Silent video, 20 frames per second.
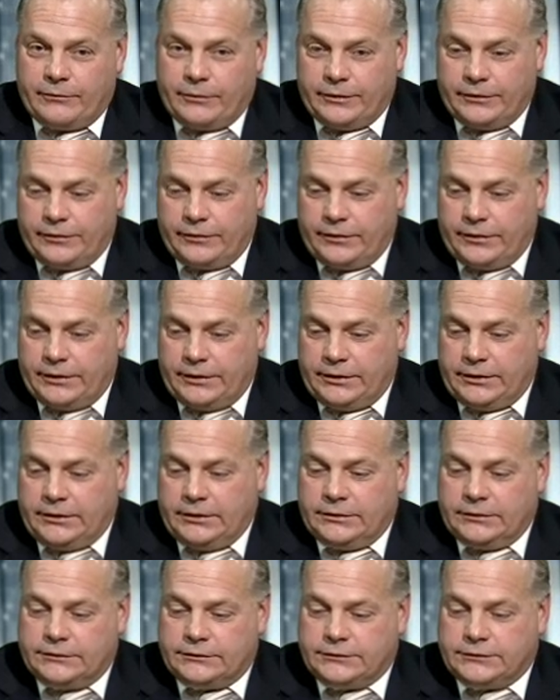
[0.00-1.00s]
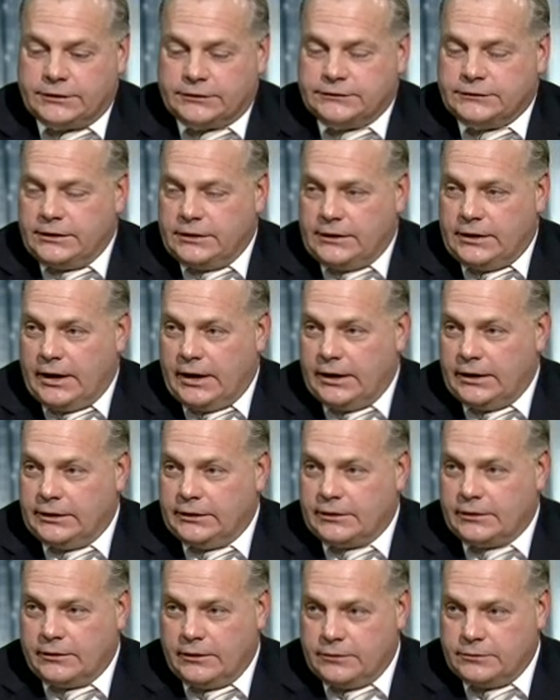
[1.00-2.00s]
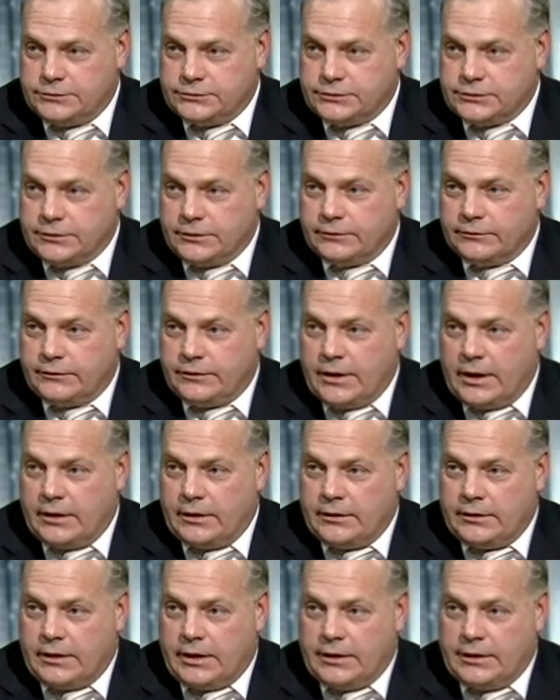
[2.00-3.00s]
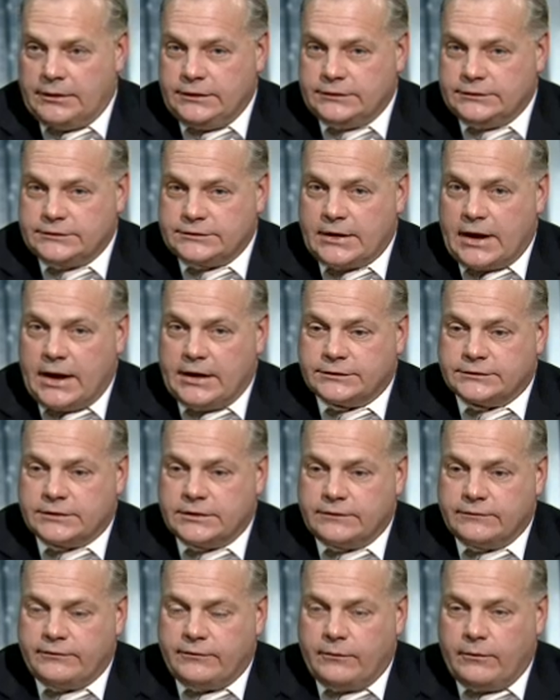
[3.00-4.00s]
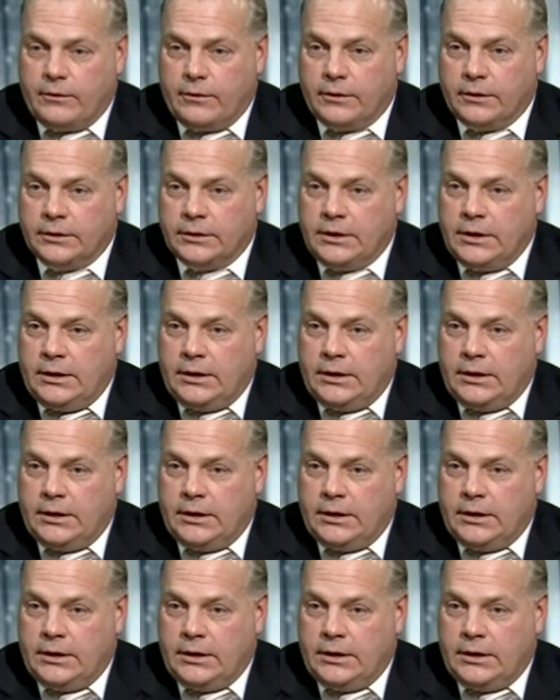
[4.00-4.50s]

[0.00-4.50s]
with the 60-day closure that he's asking for.